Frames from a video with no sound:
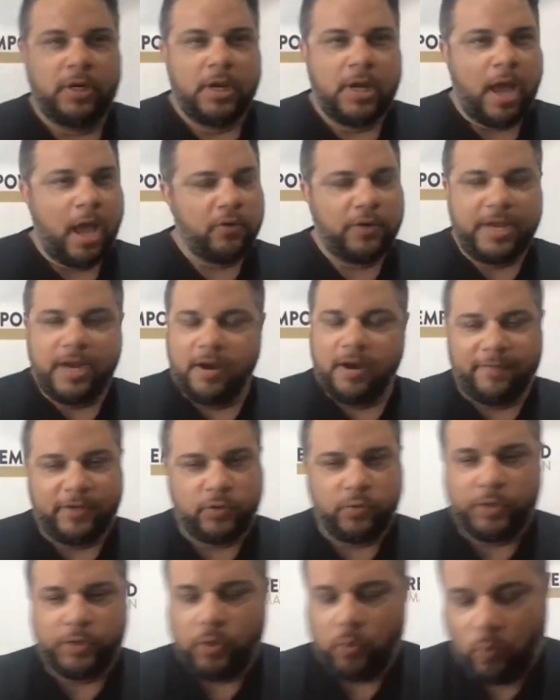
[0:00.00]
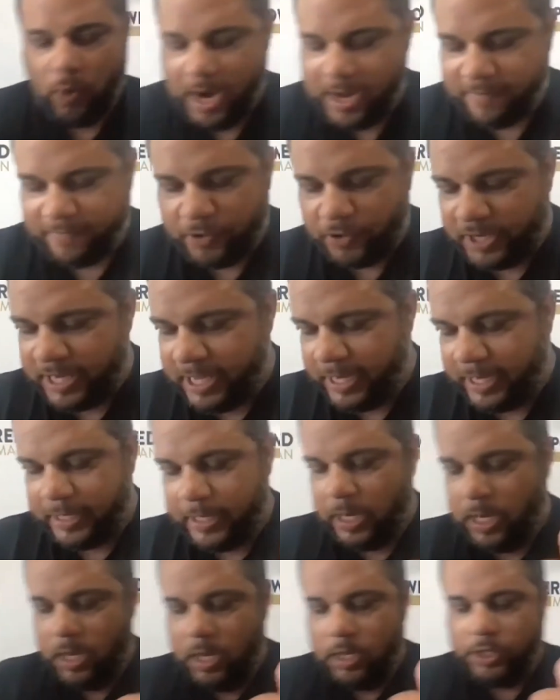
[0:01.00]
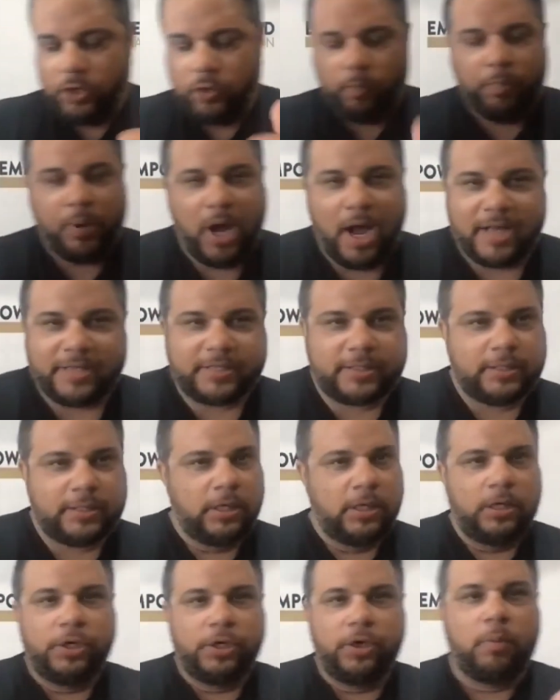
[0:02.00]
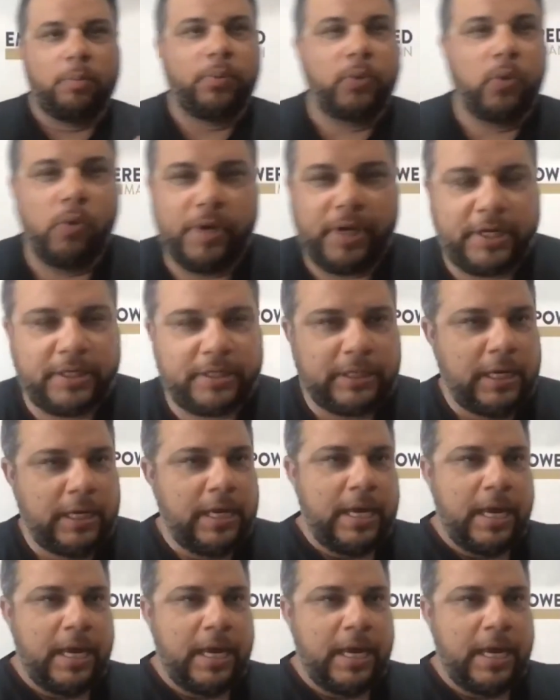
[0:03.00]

I don't care if it's with your wife, your kid, your boss, your employees,